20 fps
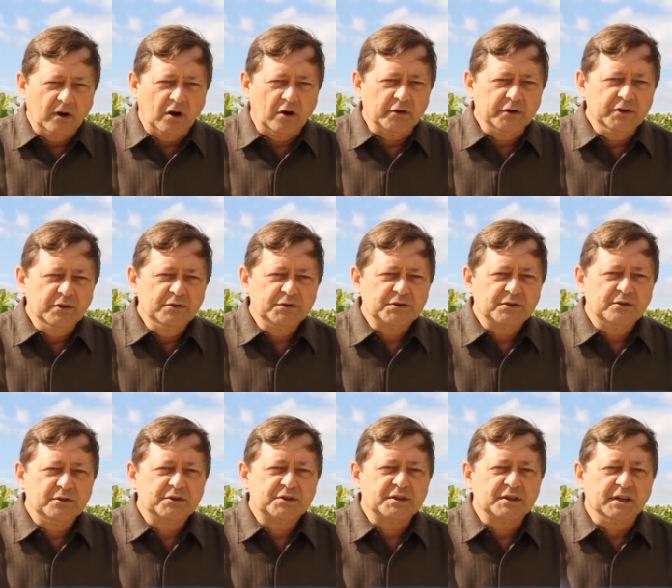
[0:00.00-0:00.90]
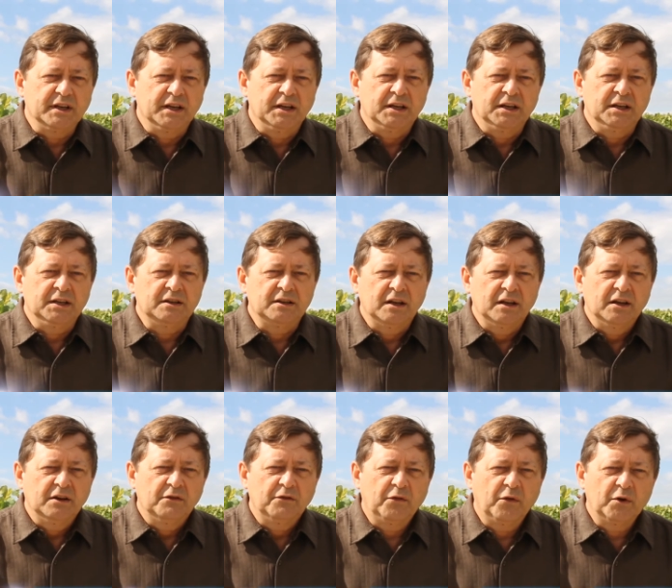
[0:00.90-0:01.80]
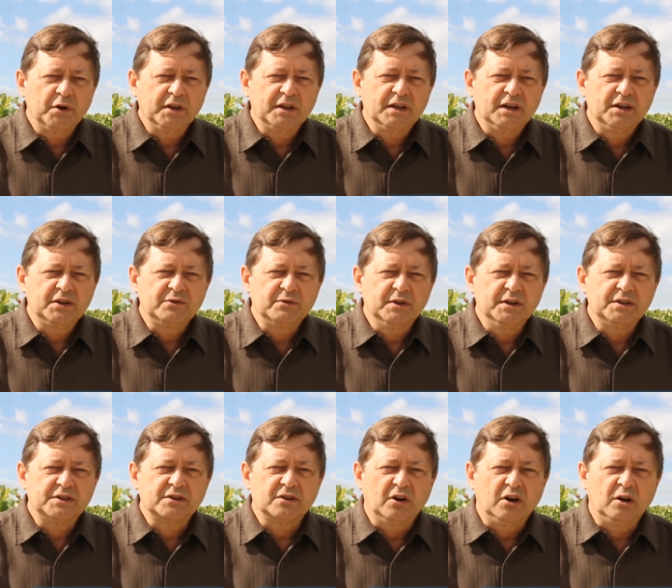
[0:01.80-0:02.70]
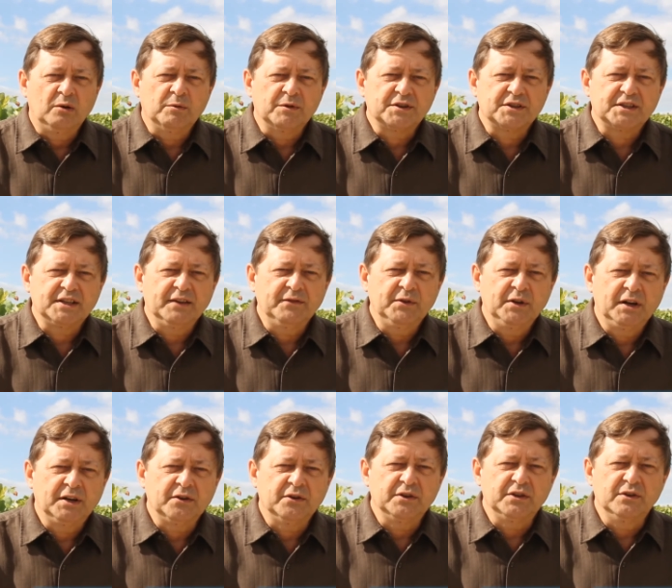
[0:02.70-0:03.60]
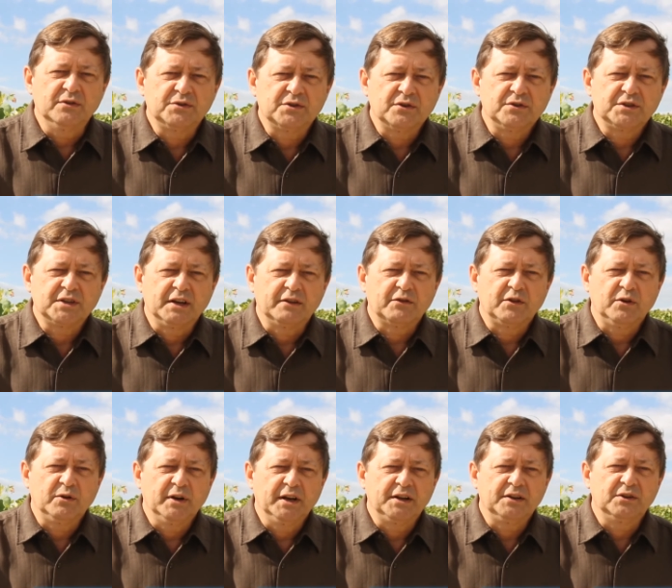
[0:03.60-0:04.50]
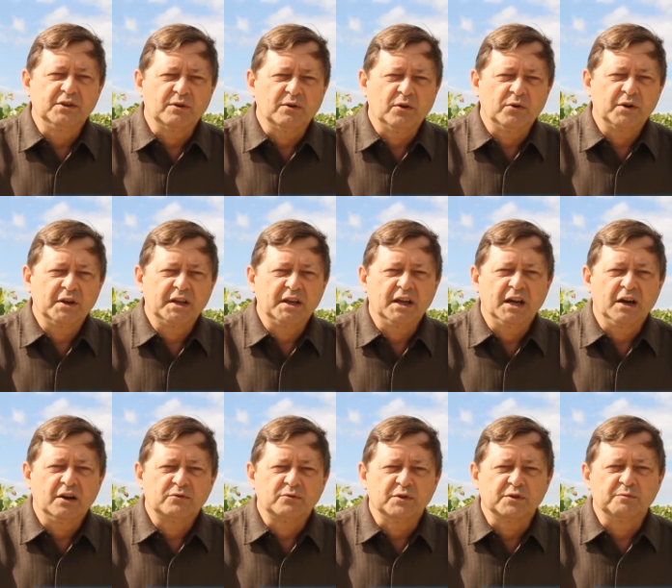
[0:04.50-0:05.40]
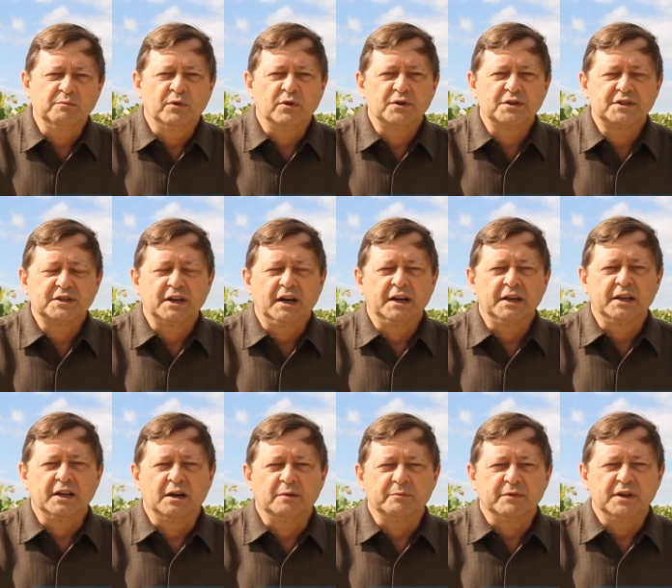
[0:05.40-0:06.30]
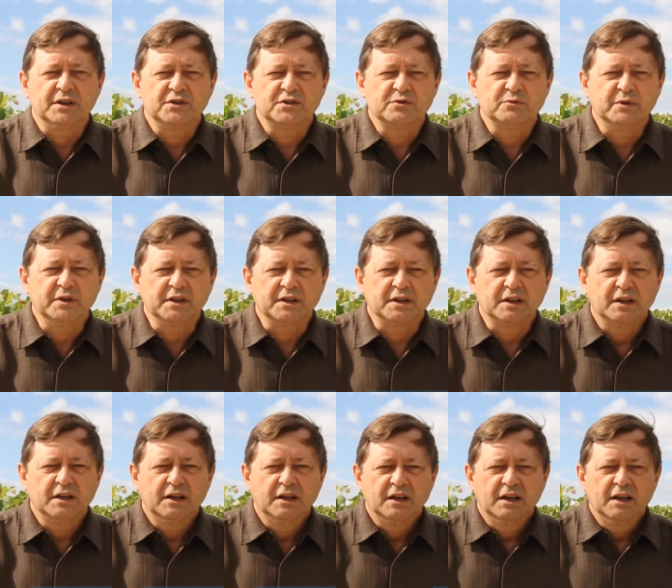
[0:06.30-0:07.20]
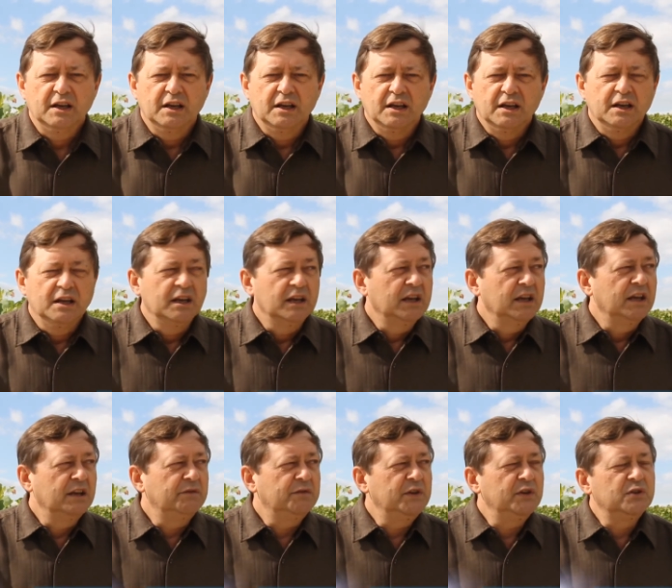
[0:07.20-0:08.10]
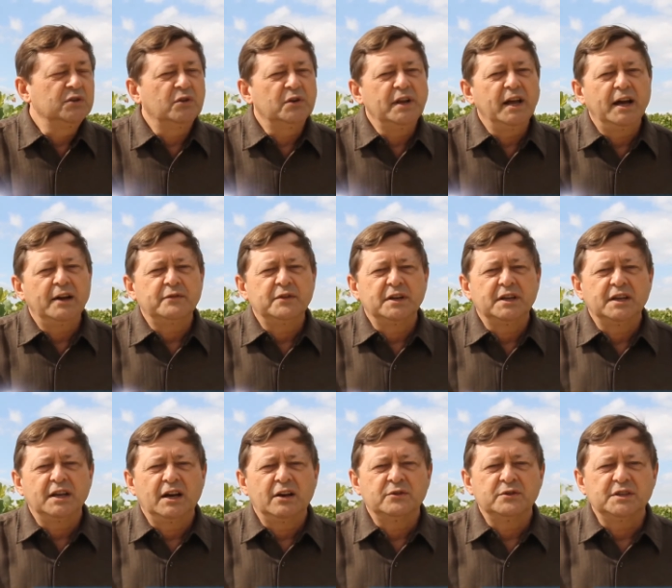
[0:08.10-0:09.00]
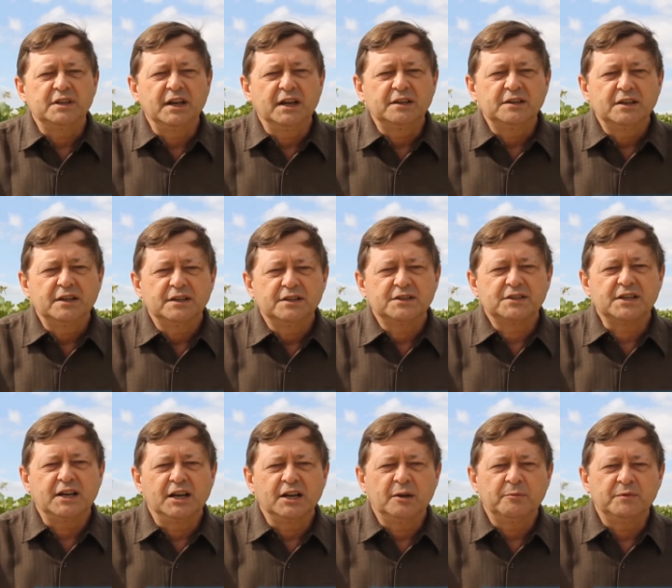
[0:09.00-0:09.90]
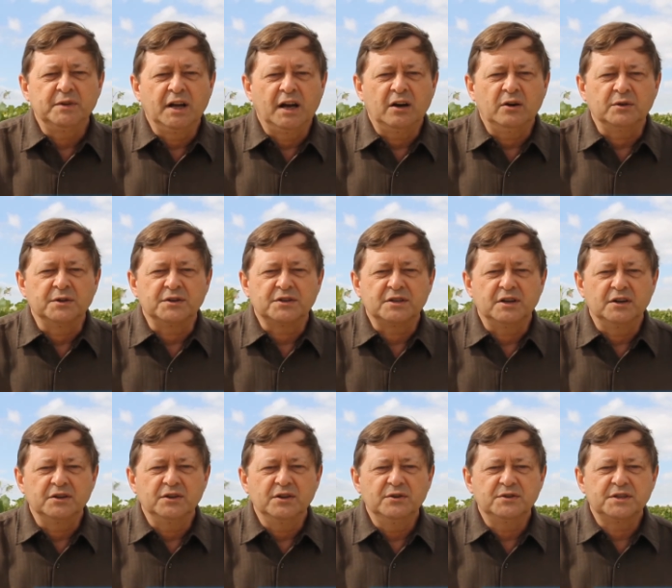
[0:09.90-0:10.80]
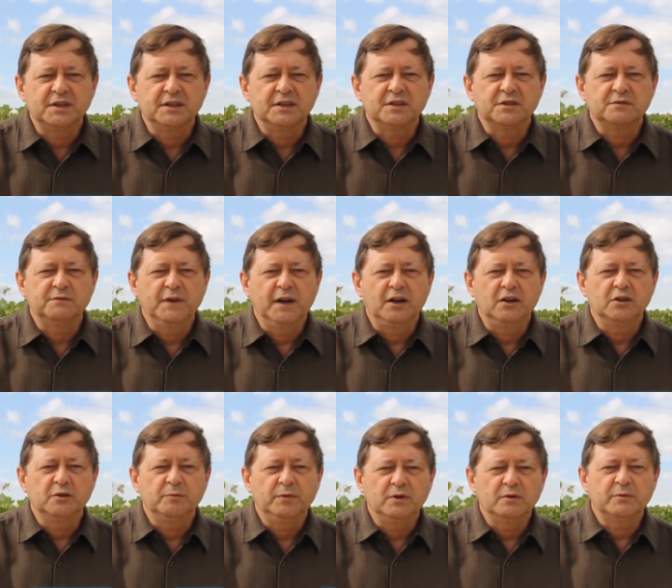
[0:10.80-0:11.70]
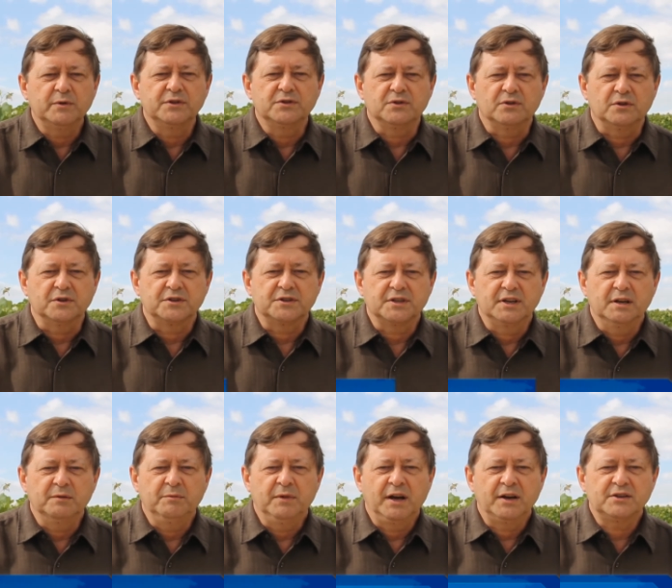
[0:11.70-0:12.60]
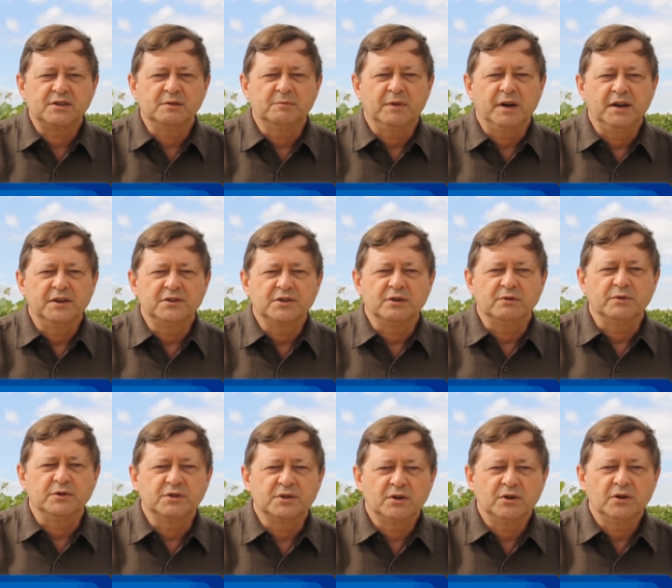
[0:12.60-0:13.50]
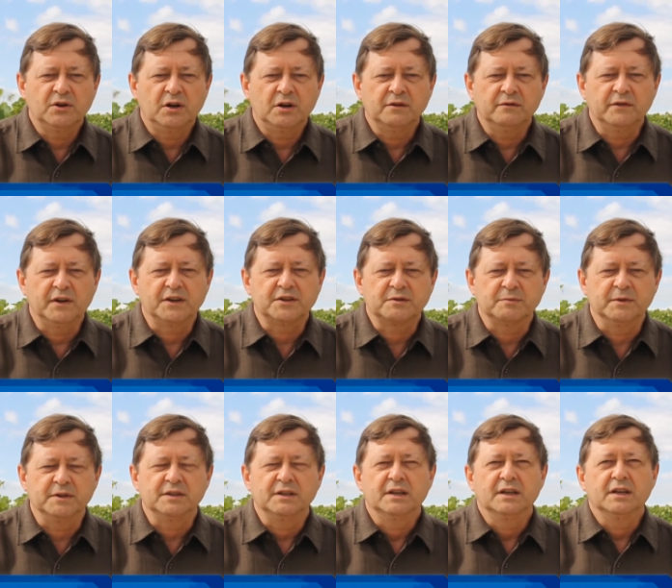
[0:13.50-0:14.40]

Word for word: our users and 40 countries, almost 700 users have created their own account with more signing up each week. If you don't have an account yet, sign up now and start using this valuable resource and maximize your return on investment